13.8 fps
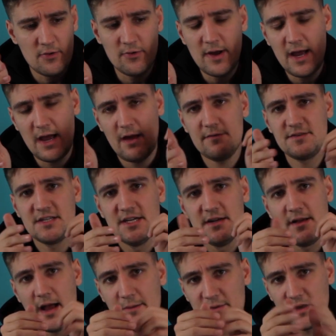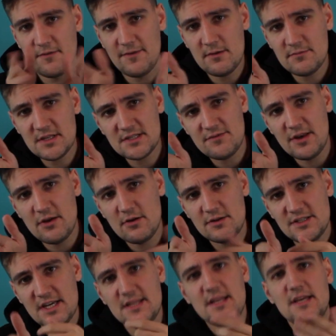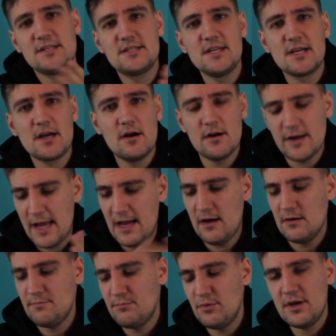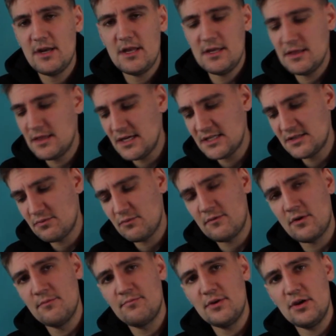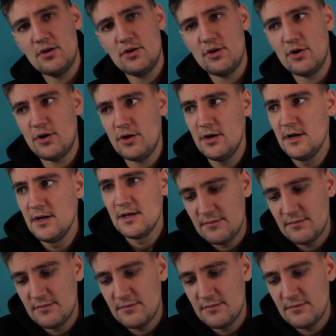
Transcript: arrives, I'm gonna film this video, take the SD card out, put it in this computer,